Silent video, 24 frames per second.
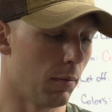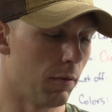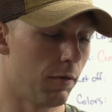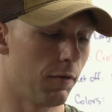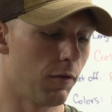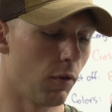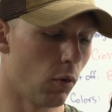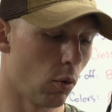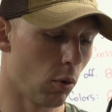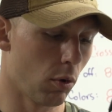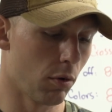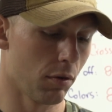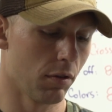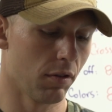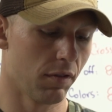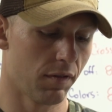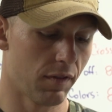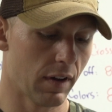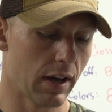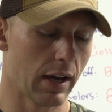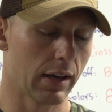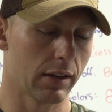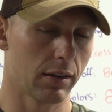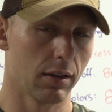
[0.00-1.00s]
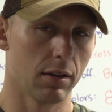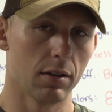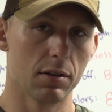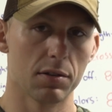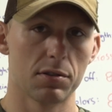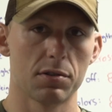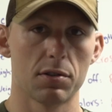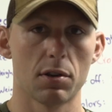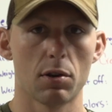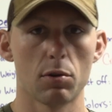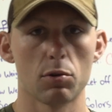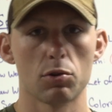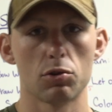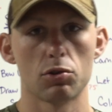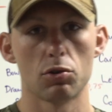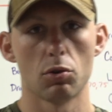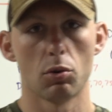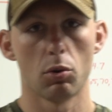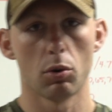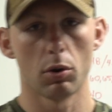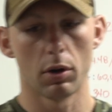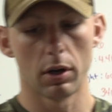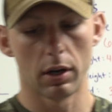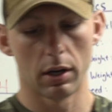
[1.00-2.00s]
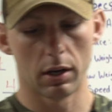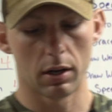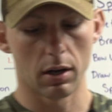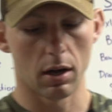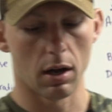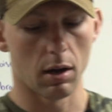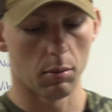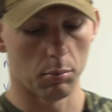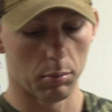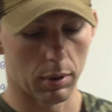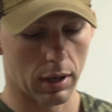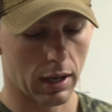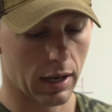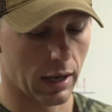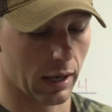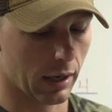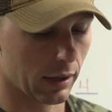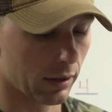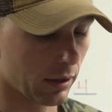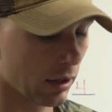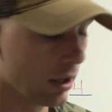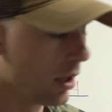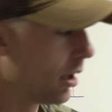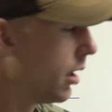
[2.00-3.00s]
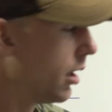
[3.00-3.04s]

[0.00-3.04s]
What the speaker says: for the fact that it's so short and compact.